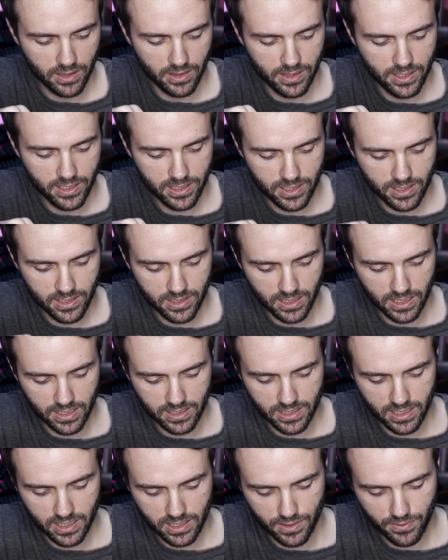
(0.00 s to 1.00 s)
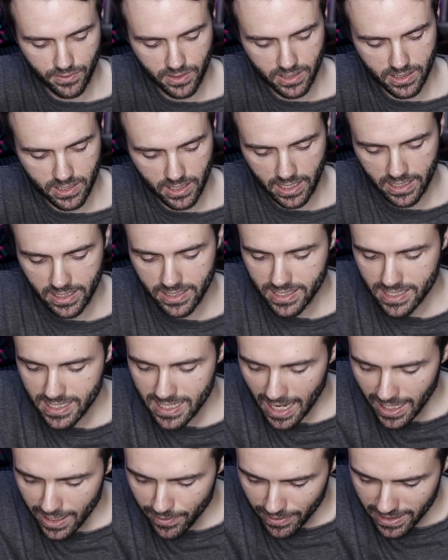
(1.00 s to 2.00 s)
This is excessive, kids, and it's
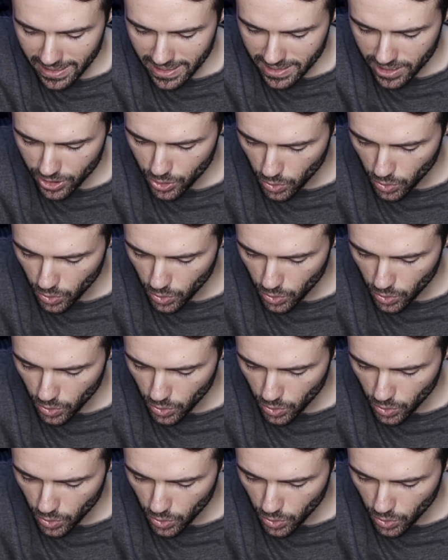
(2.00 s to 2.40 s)
not even easy